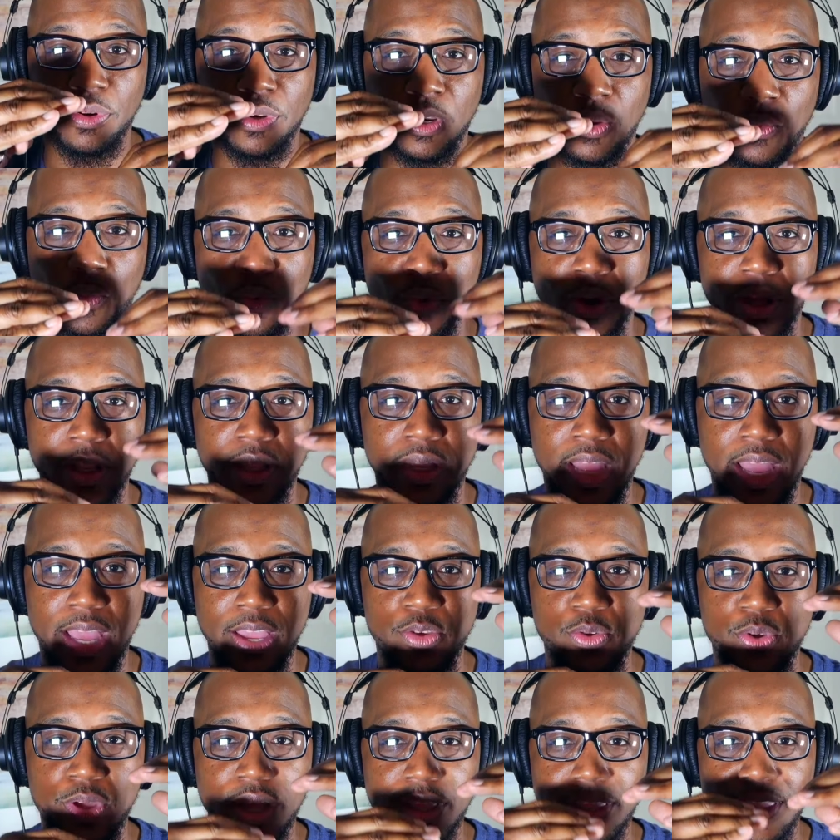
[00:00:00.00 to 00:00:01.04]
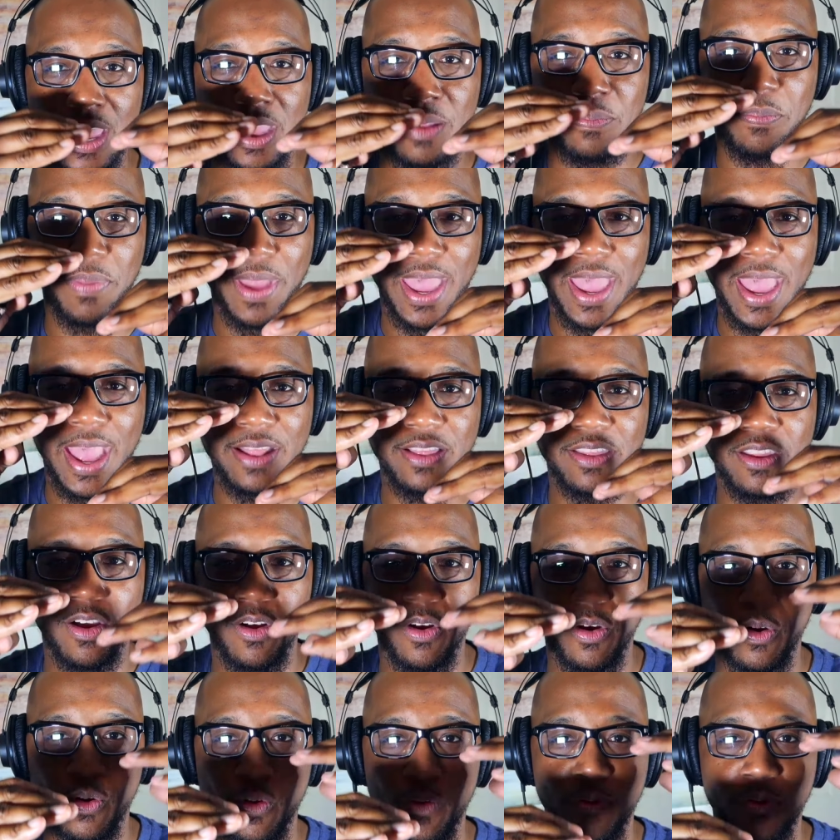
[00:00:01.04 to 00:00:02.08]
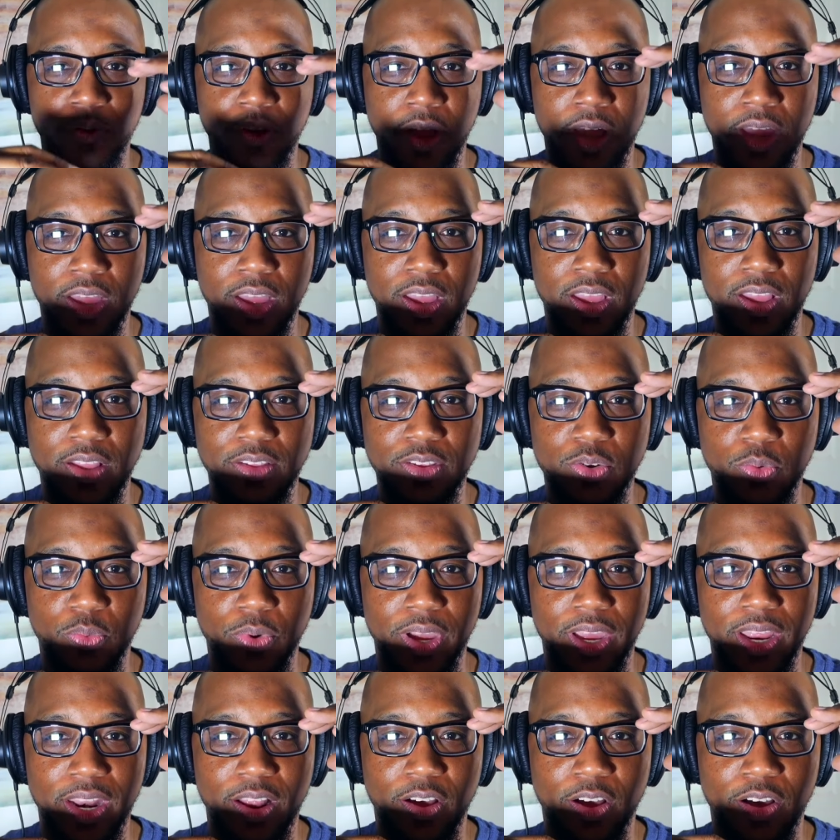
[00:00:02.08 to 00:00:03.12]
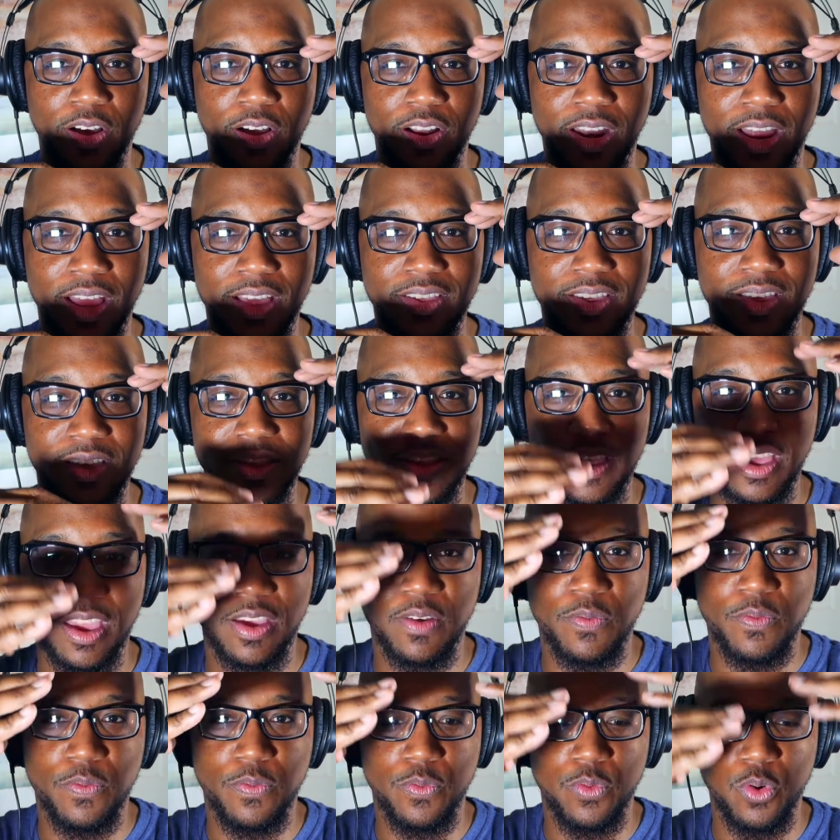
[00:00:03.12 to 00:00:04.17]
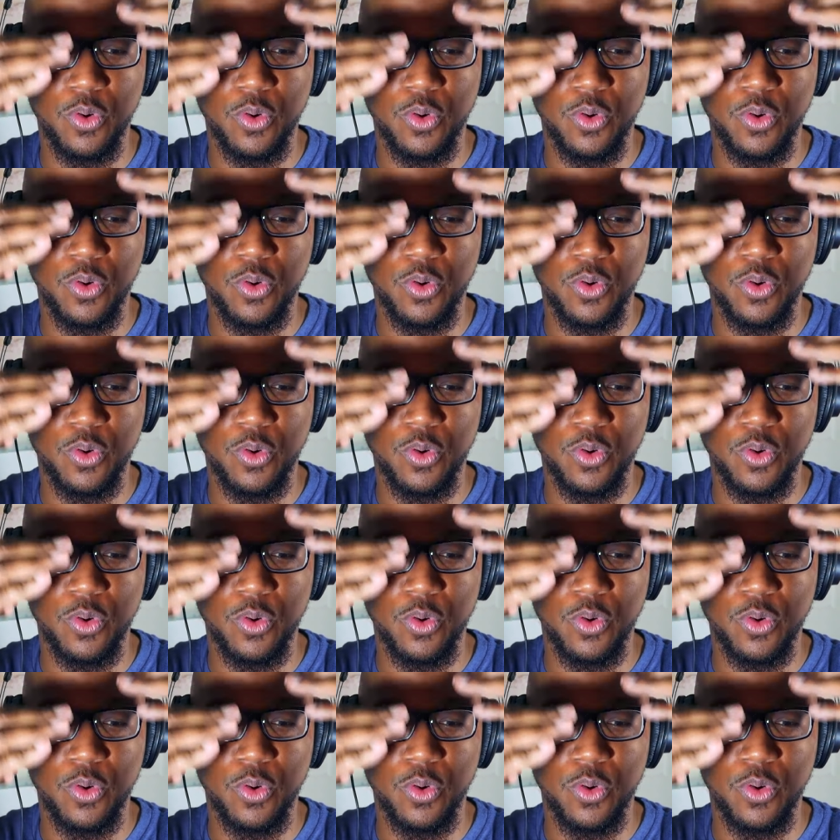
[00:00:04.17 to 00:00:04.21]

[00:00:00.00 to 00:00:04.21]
And then one day you hit that bad nerve to where all that shit say,